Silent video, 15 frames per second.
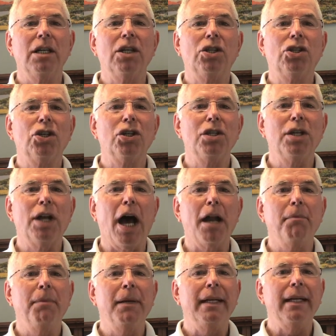it should
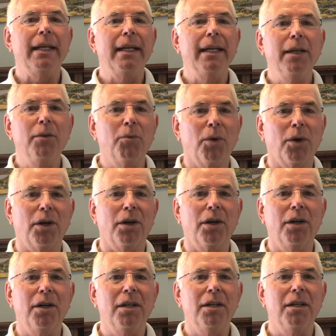not be
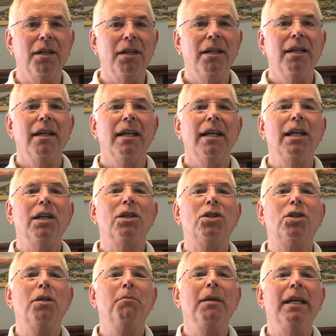inward, it
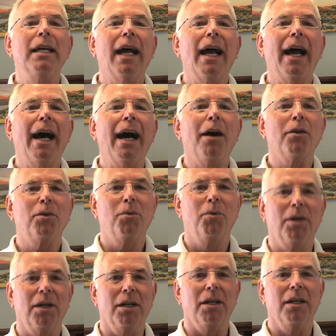should be
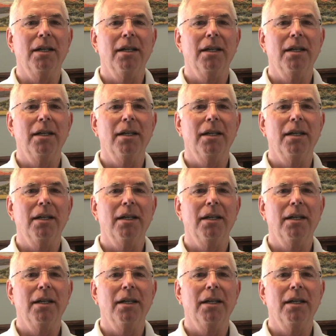outward.